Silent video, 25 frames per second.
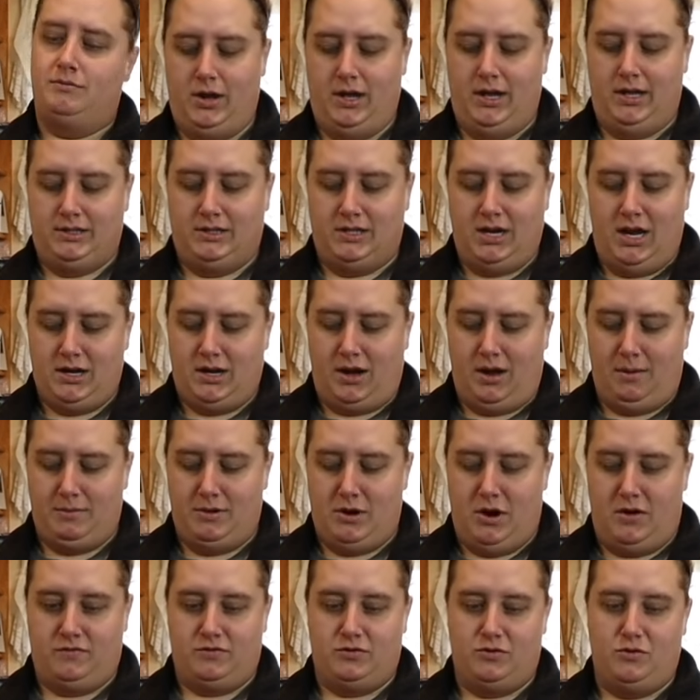it's not
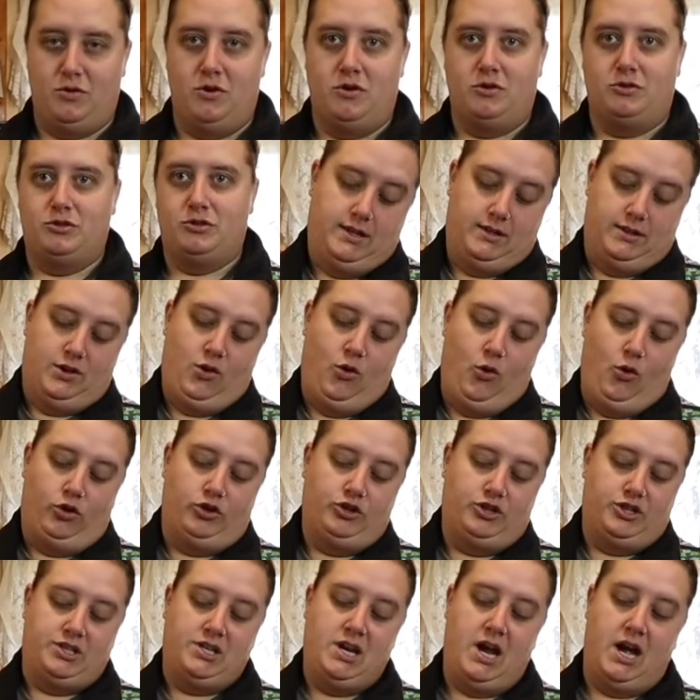coming off the orange. The
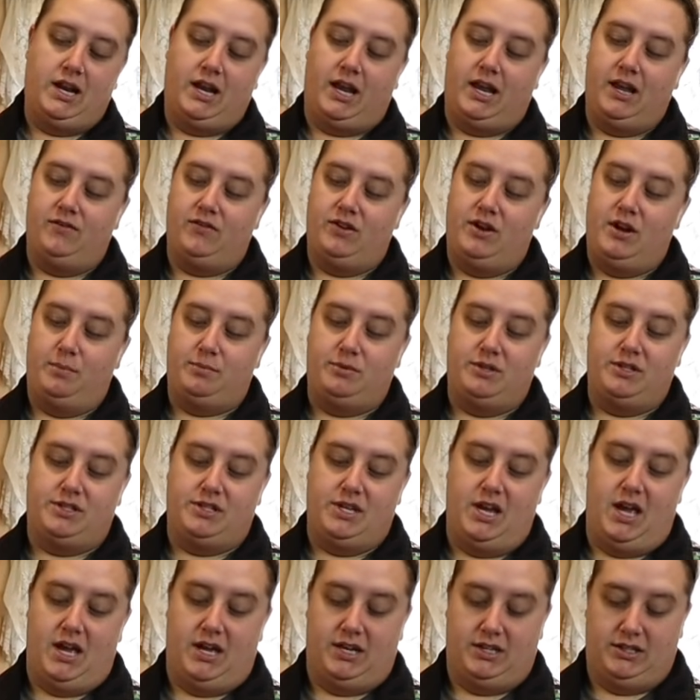orange is not giving up the
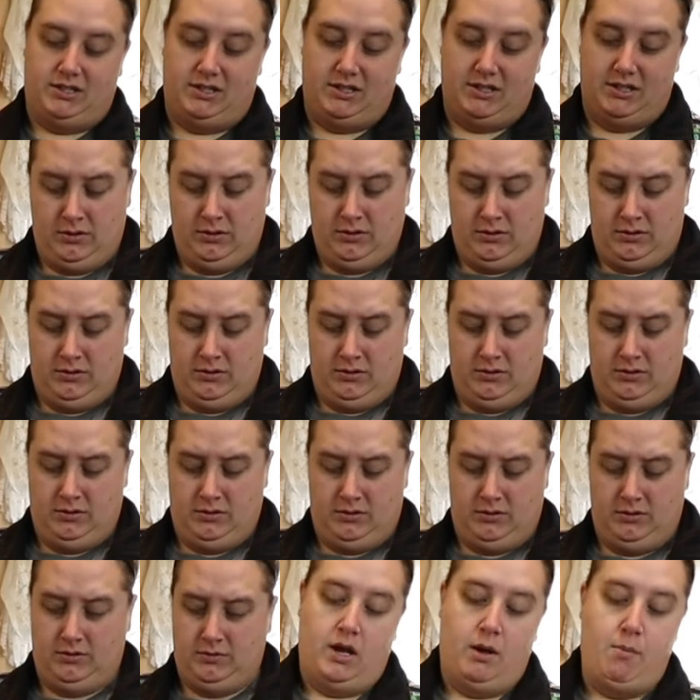zest.
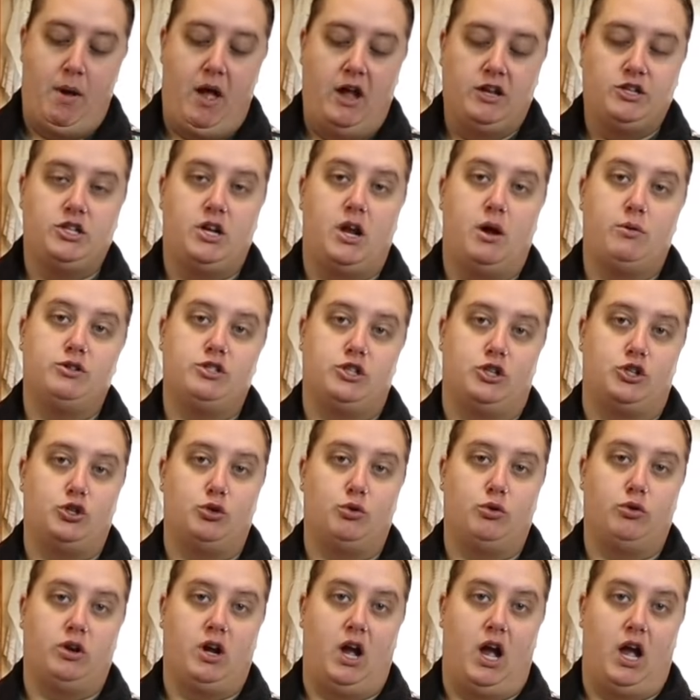Imagine I was a
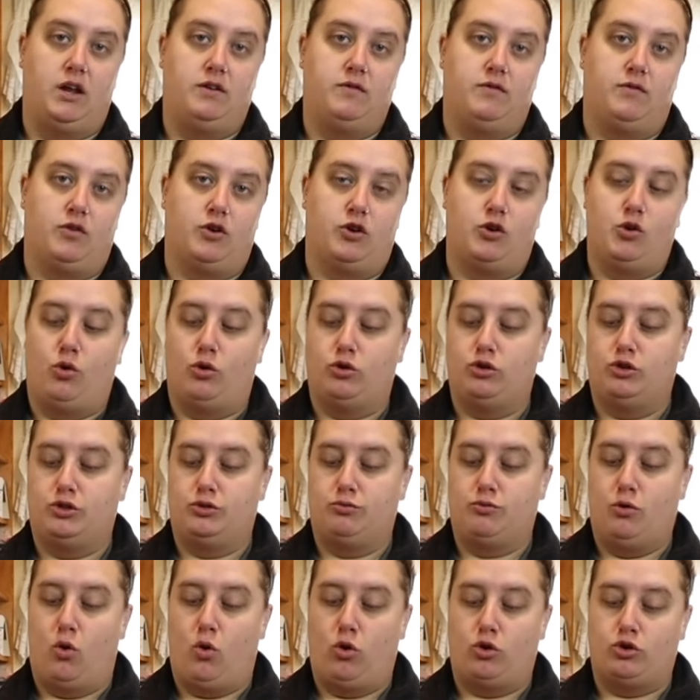tour guide for an orange
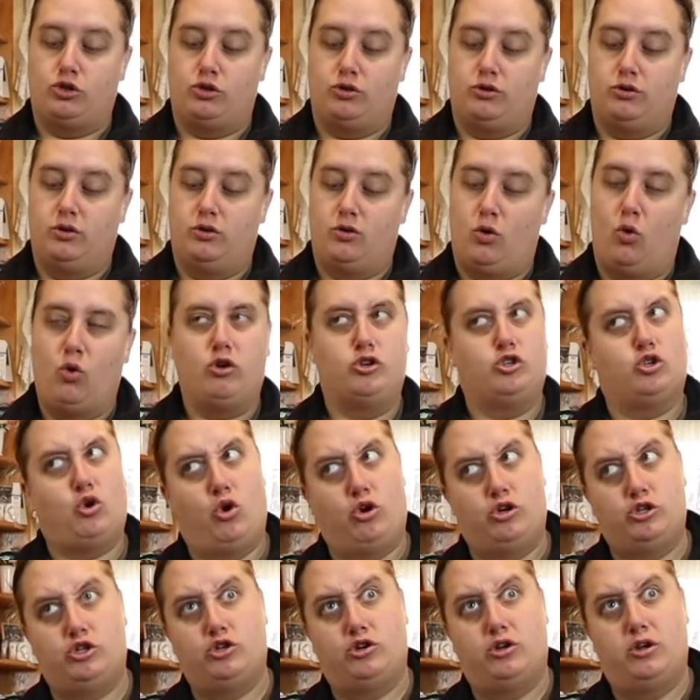orchard. Orange
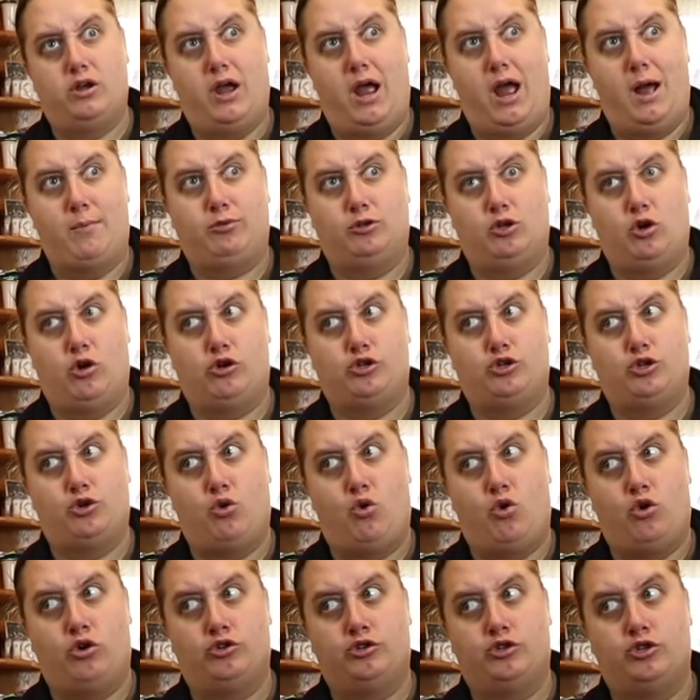orchard? Apple orchard?
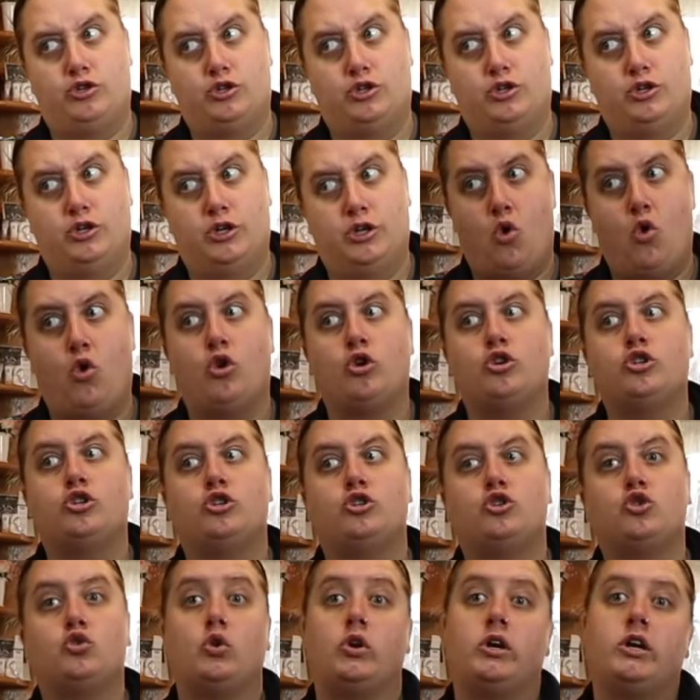Orange
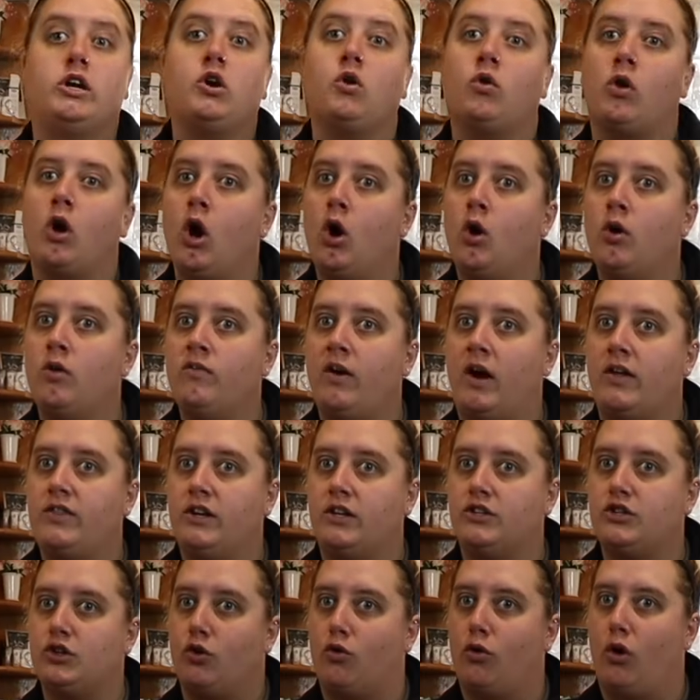Orange Tree Grove. I
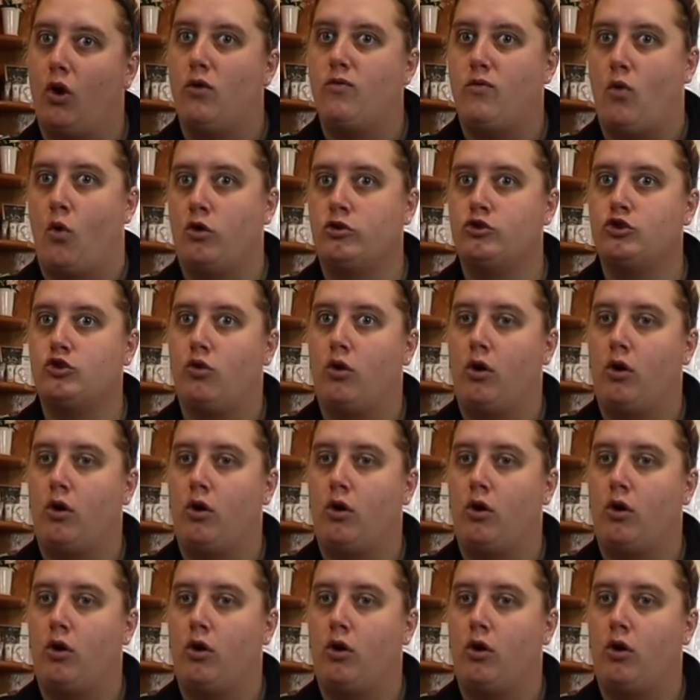think it's a grove, Orange